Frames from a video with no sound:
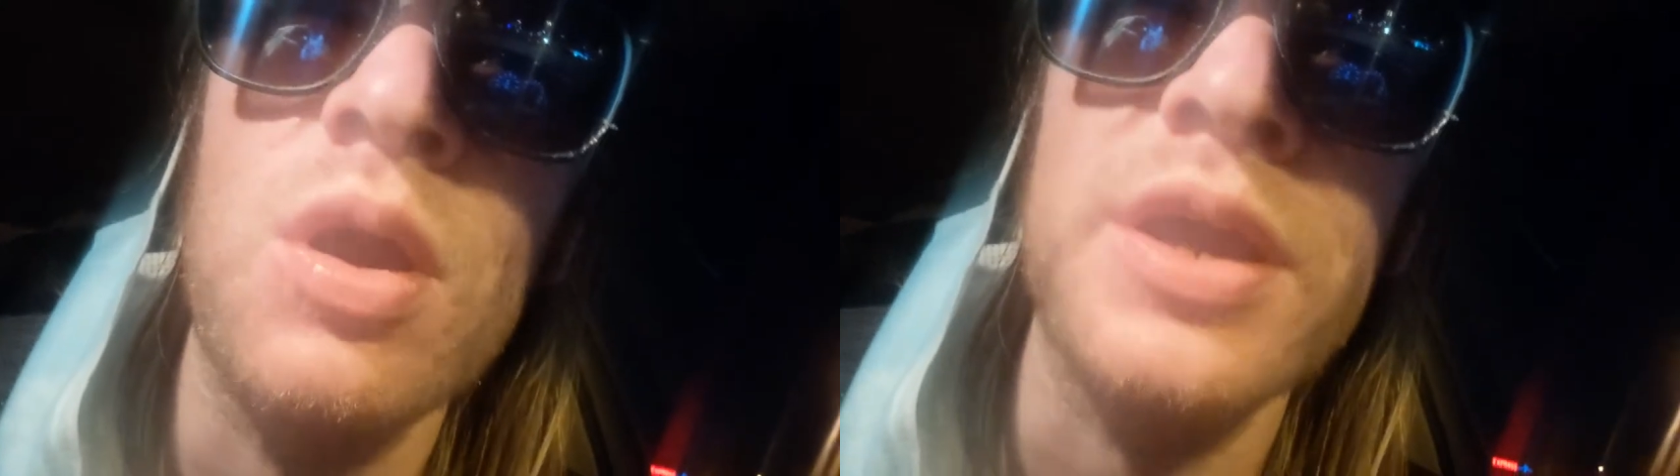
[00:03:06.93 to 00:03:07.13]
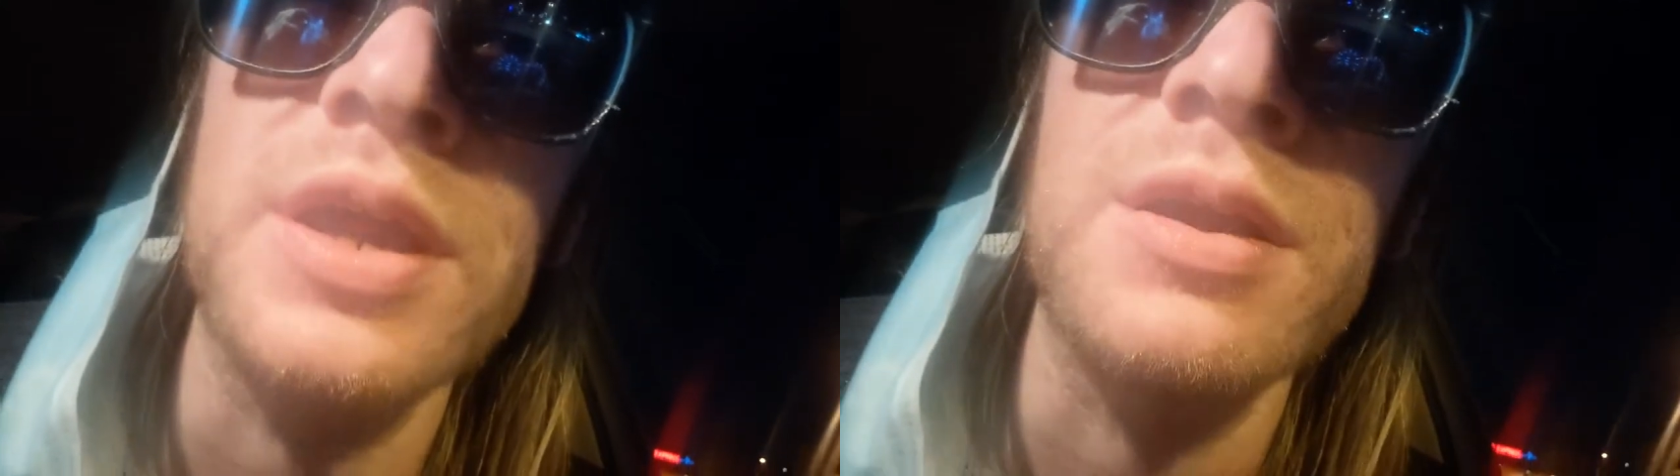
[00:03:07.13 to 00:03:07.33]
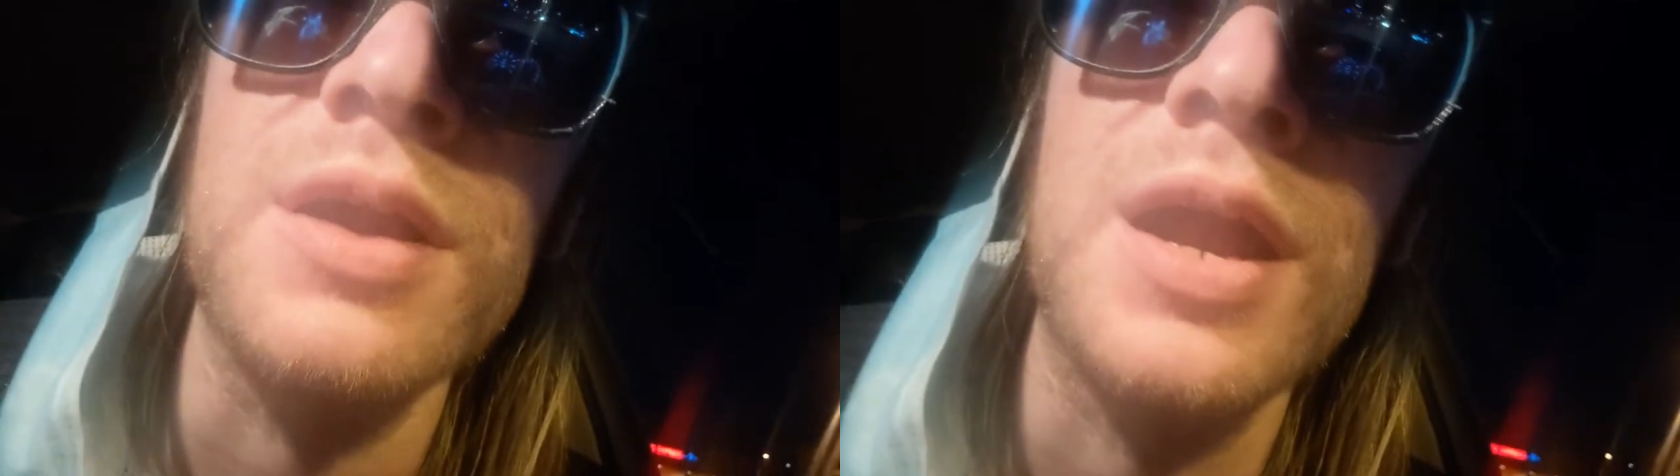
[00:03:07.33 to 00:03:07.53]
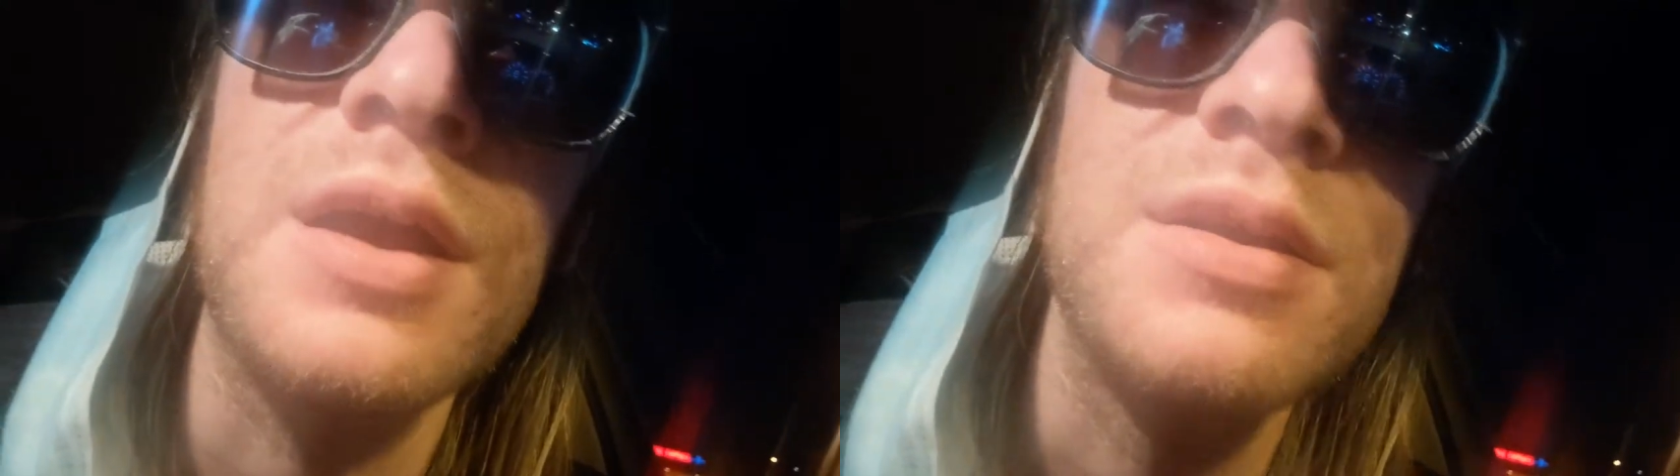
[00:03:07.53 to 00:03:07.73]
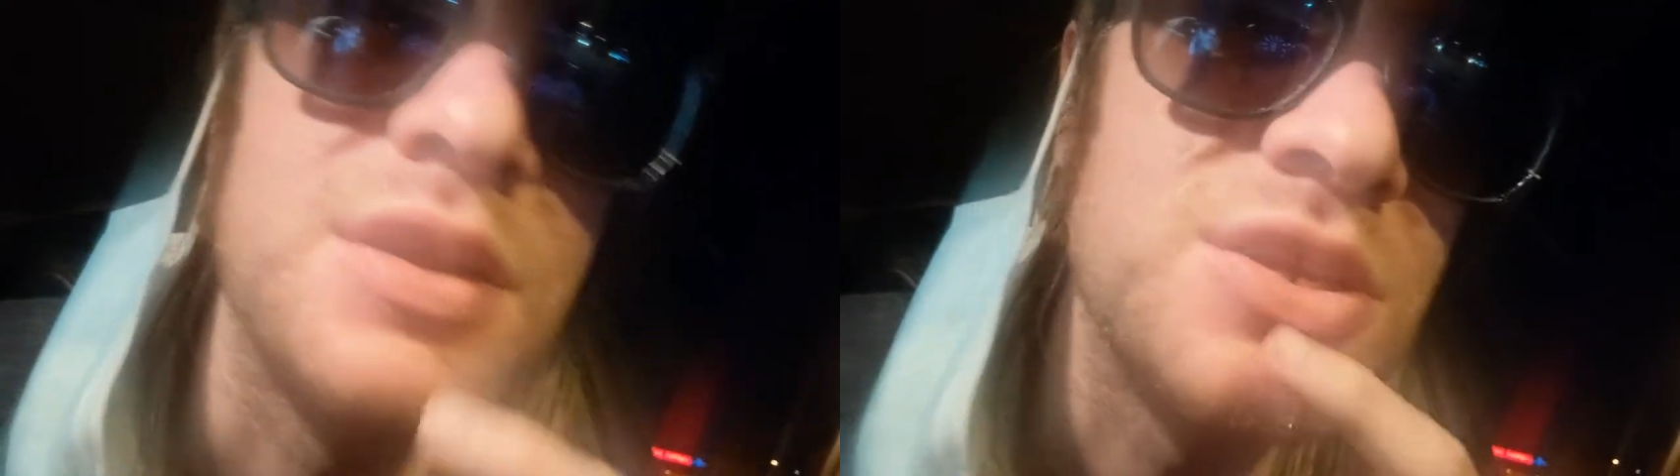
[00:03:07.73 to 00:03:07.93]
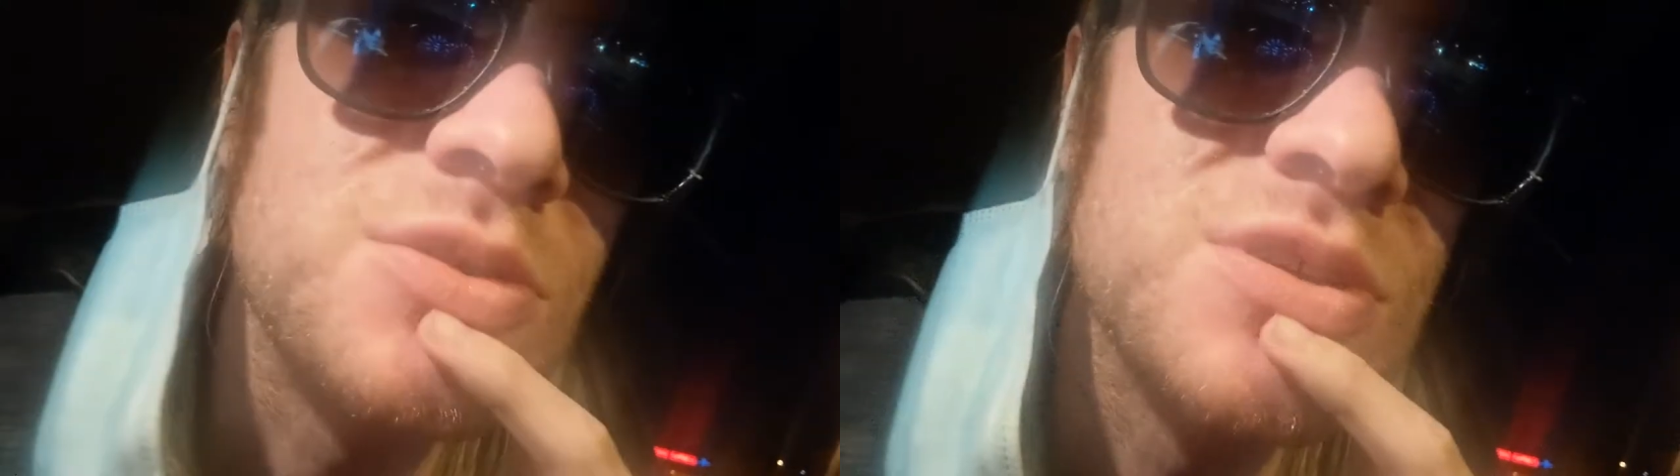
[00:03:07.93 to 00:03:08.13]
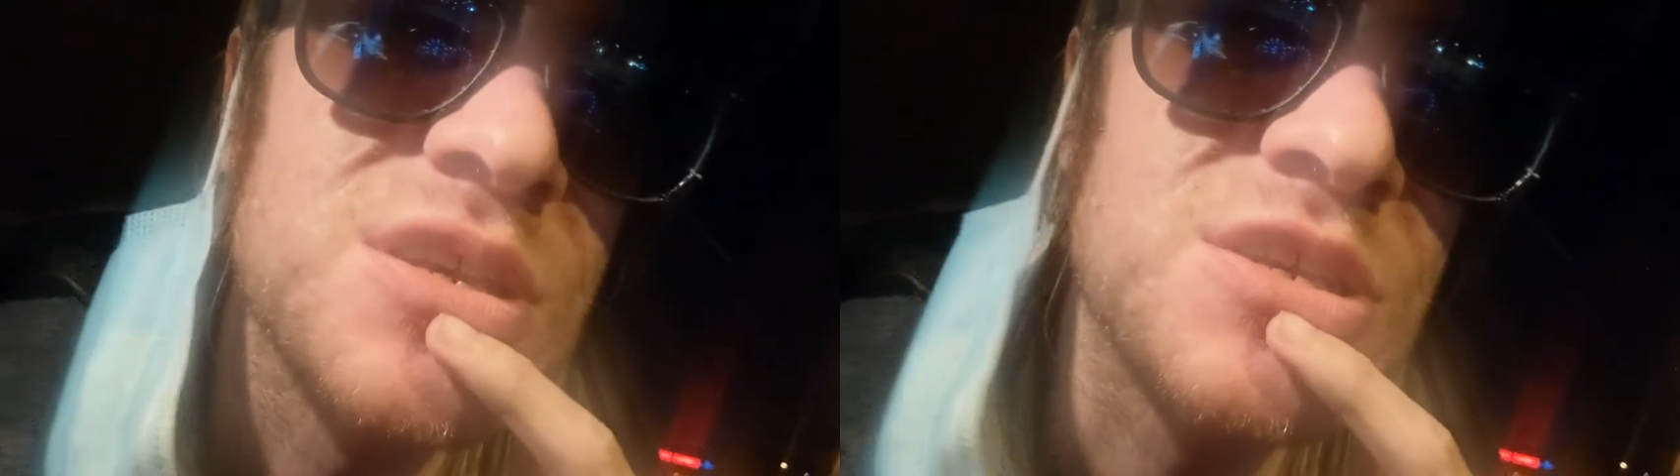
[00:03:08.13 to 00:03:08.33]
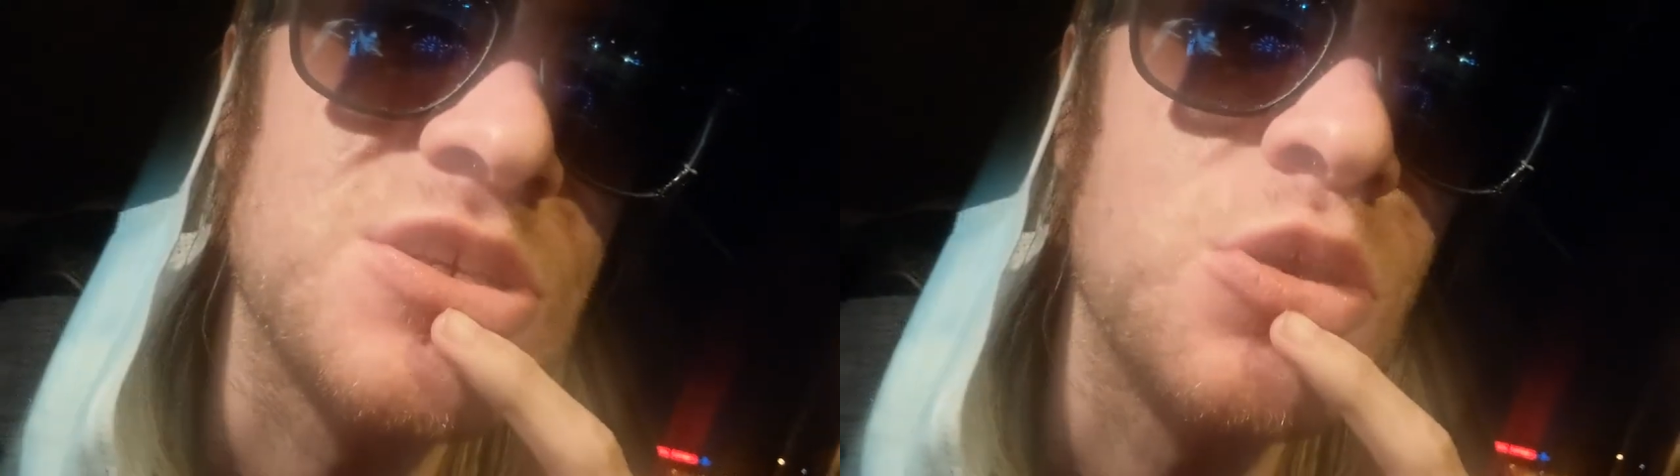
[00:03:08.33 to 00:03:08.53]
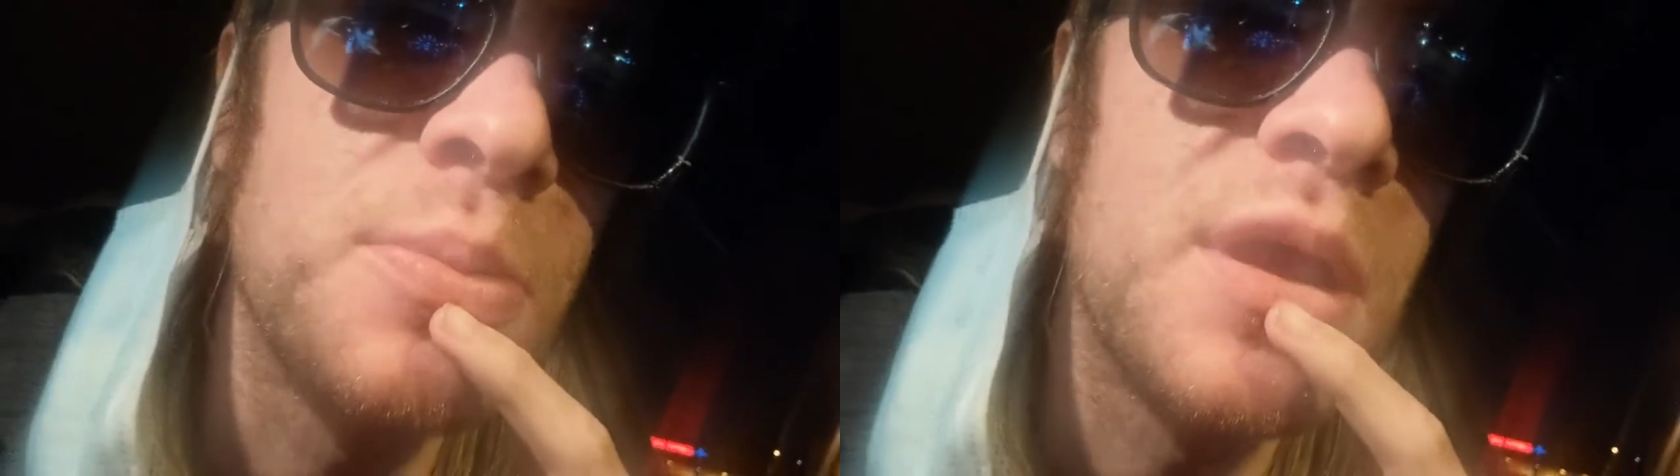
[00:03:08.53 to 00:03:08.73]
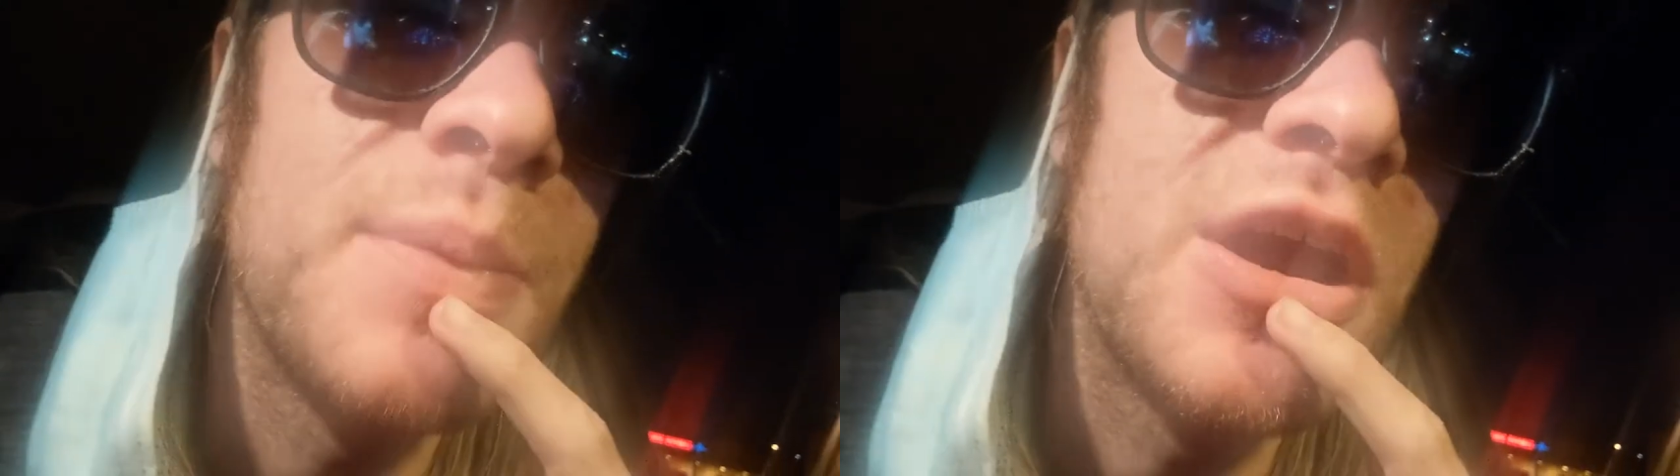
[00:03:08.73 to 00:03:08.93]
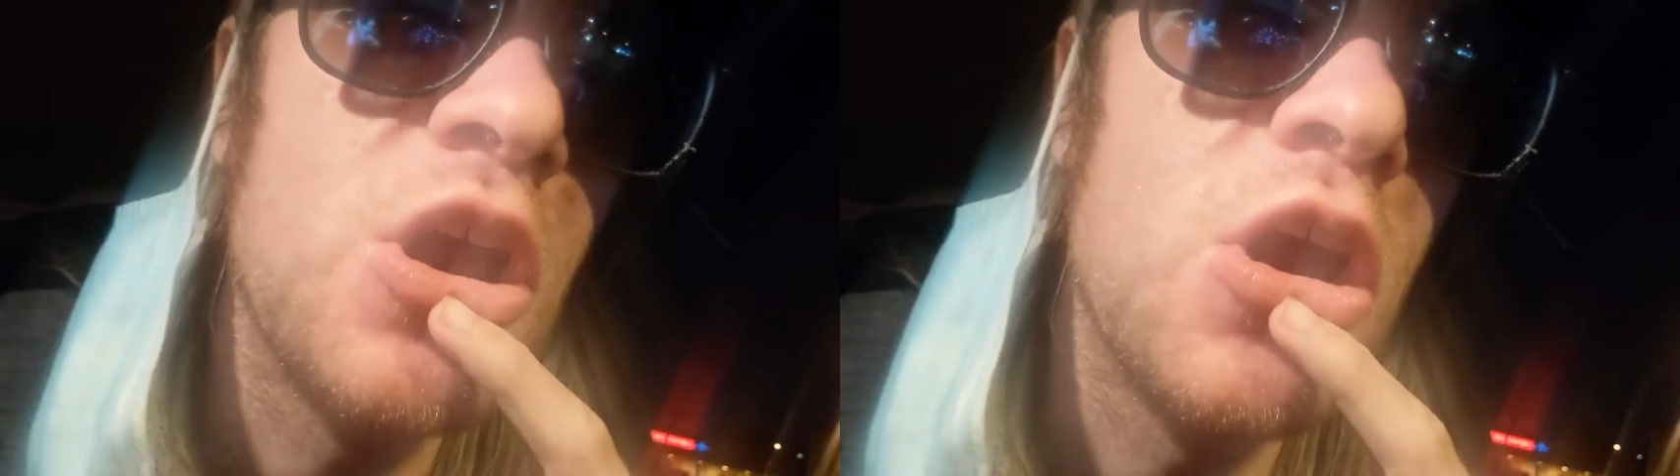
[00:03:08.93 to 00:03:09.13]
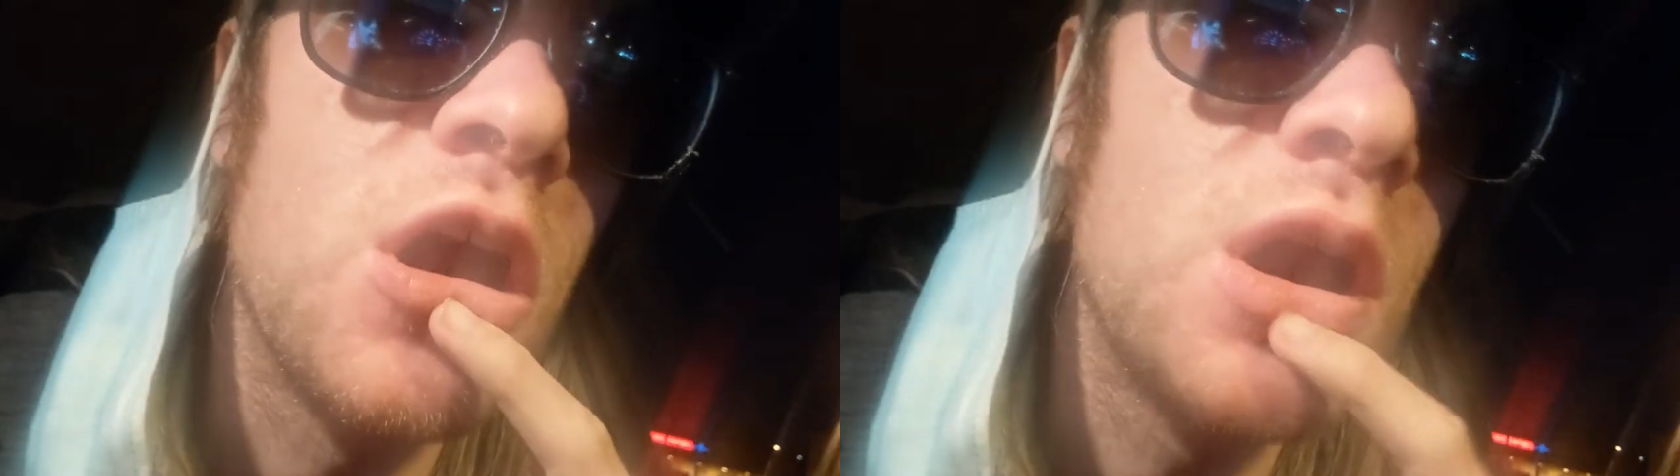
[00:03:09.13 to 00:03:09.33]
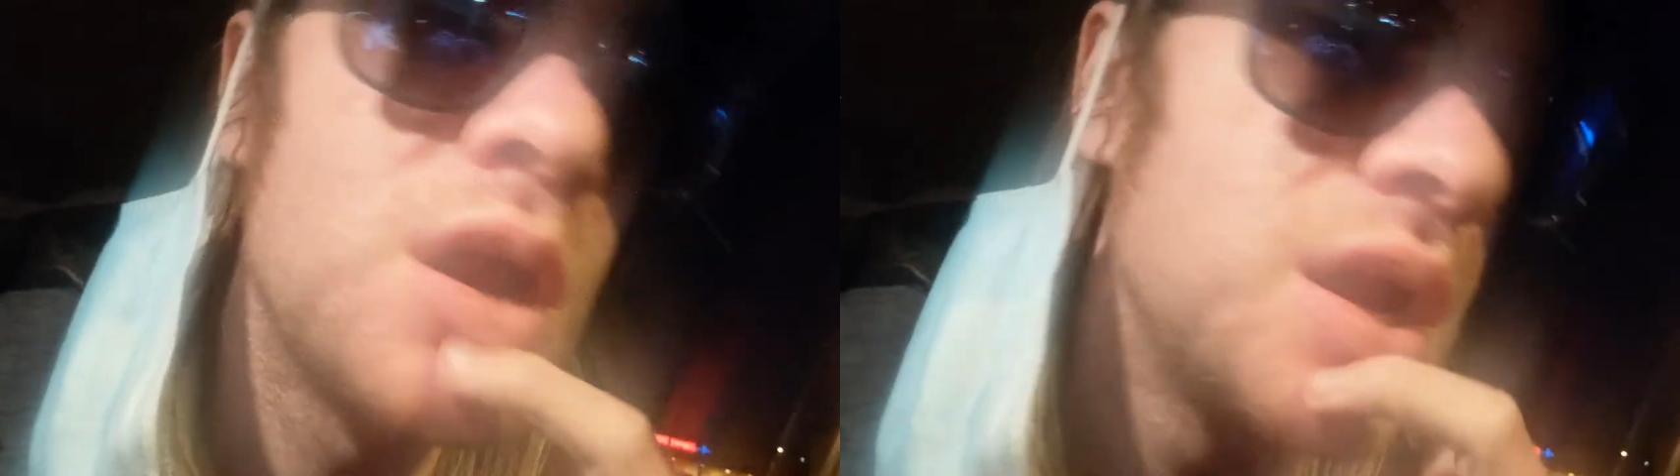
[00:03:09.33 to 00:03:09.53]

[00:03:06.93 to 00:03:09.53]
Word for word: walking around, and she was like scoping out my car,